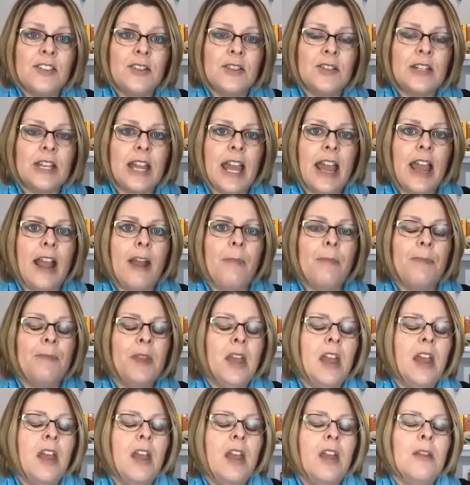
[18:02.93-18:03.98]
this game
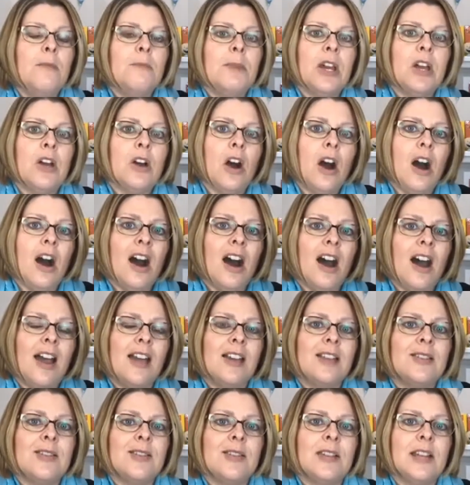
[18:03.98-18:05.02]

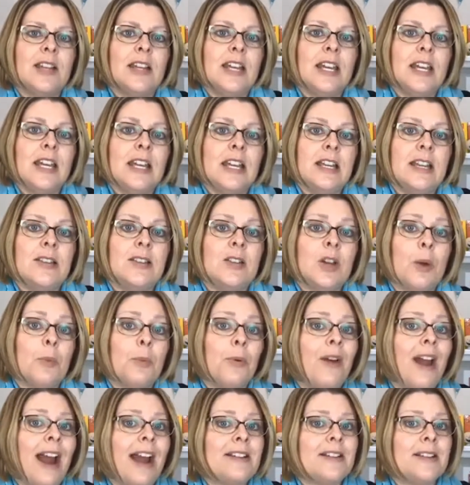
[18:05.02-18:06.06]
because kids are
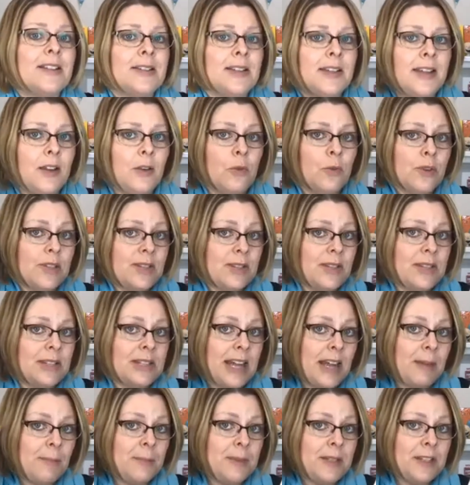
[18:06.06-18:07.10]
practicing
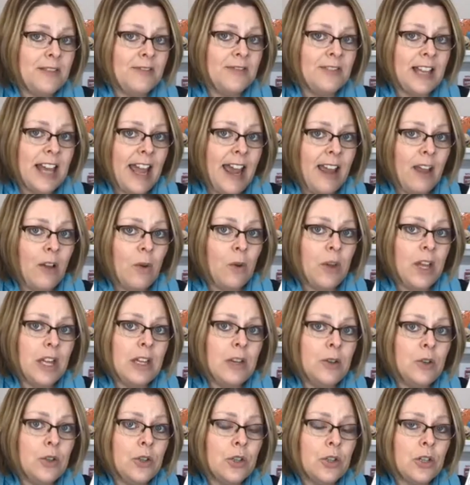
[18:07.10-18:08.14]
receptive
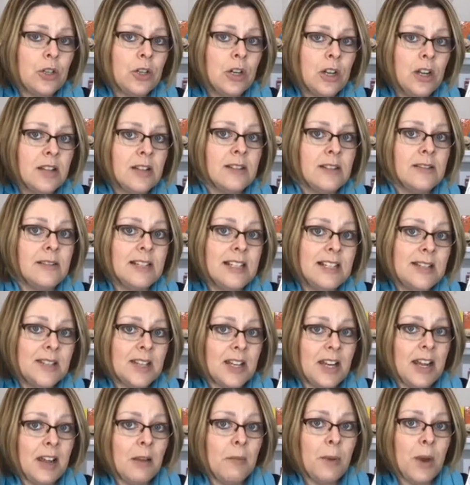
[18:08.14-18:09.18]
language, the
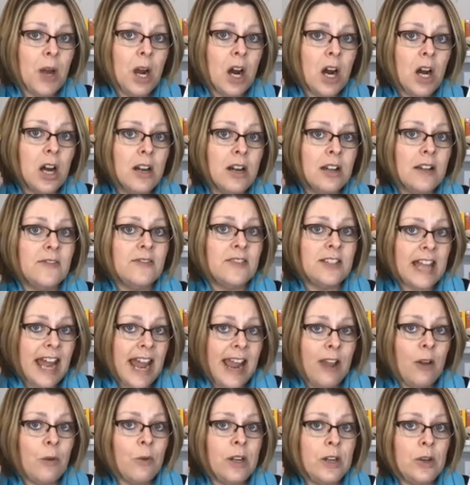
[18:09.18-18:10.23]
listening part of
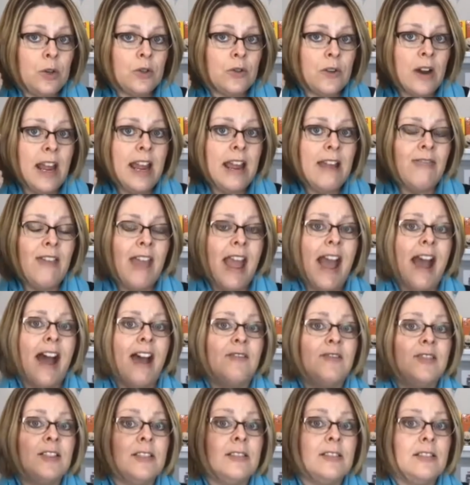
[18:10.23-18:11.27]
language, right? They
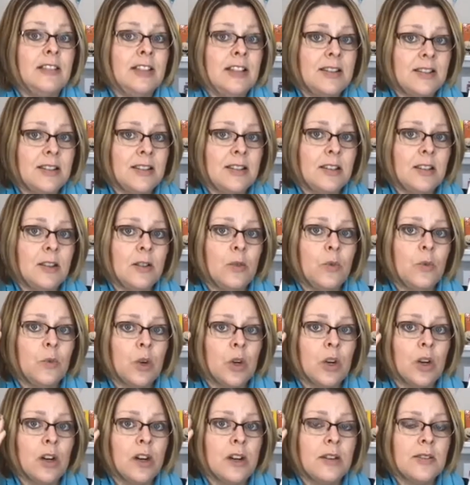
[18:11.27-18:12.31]
have to listen to the
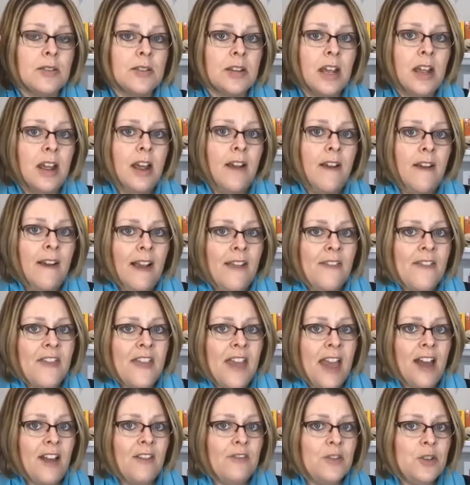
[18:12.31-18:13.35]
words, and then
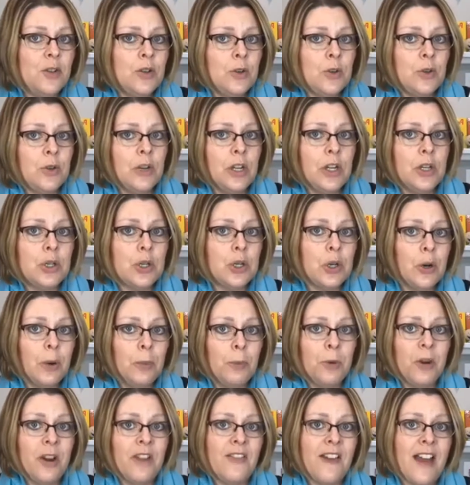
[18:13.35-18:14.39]
they have to
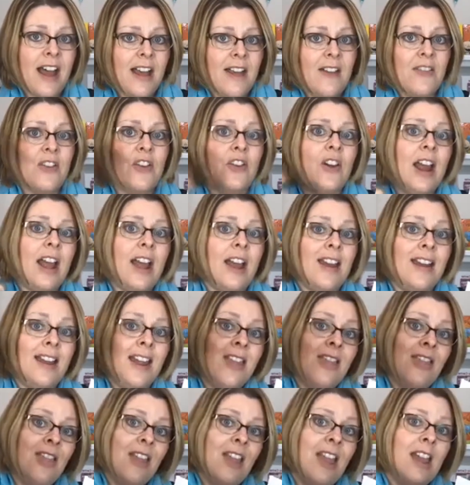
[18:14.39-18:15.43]
interpret that in their head
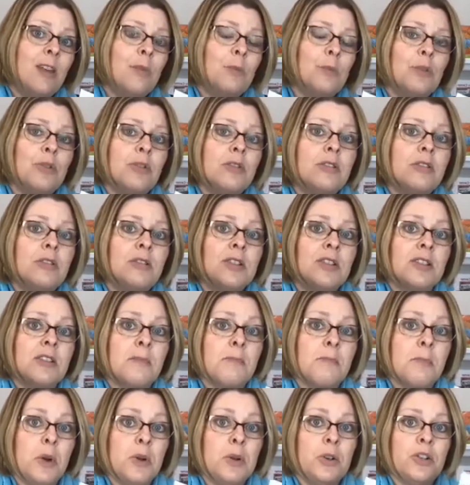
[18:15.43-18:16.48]
and then produce the
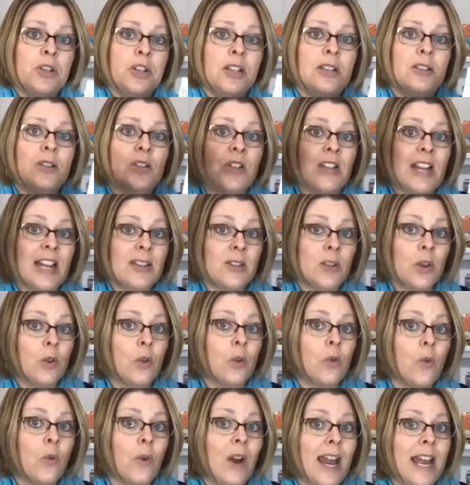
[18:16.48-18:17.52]
motion. So that's
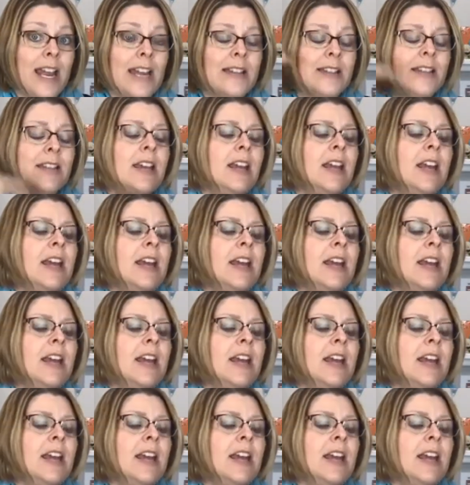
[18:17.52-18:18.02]
great.